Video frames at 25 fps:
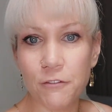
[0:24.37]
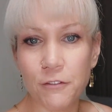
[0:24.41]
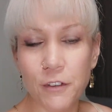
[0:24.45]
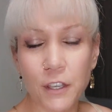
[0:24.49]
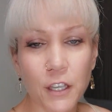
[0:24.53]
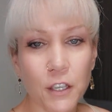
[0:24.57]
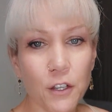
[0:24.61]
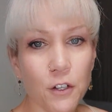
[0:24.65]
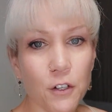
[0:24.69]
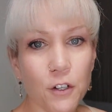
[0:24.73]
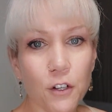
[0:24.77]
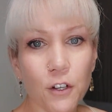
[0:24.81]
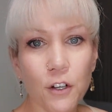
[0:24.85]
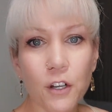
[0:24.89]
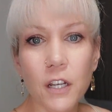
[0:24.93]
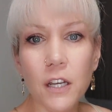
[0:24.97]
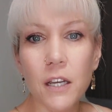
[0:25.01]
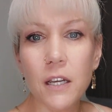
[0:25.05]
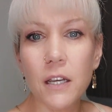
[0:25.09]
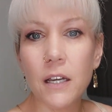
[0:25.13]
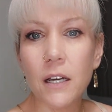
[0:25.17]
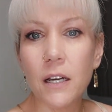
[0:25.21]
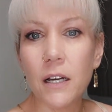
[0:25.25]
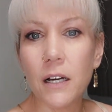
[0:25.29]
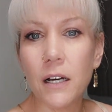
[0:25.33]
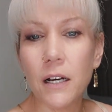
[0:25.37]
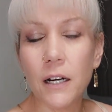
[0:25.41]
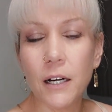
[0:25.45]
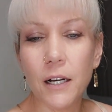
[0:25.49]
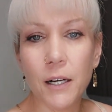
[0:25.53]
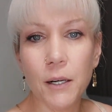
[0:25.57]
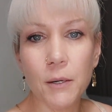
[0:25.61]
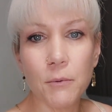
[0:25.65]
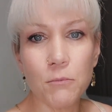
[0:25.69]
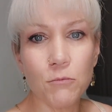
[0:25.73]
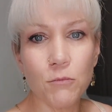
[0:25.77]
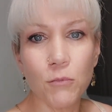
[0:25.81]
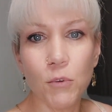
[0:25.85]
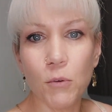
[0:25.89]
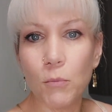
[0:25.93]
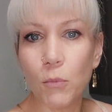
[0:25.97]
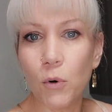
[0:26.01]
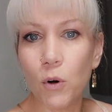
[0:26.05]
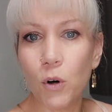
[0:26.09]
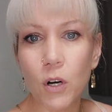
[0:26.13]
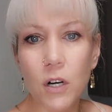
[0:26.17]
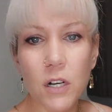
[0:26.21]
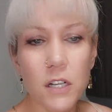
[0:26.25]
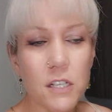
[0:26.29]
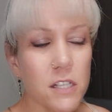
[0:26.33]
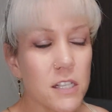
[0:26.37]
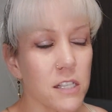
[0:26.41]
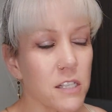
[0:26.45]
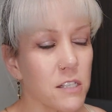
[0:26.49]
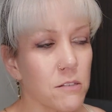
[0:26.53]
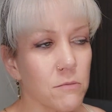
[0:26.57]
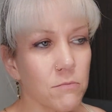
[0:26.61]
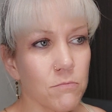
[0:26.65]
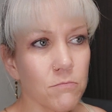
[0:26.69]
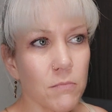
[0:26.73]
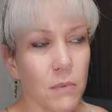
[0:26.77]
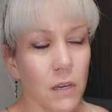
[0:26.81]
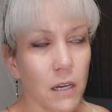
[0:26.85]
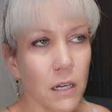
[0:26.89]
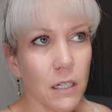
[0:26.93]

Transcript: fear, remorse,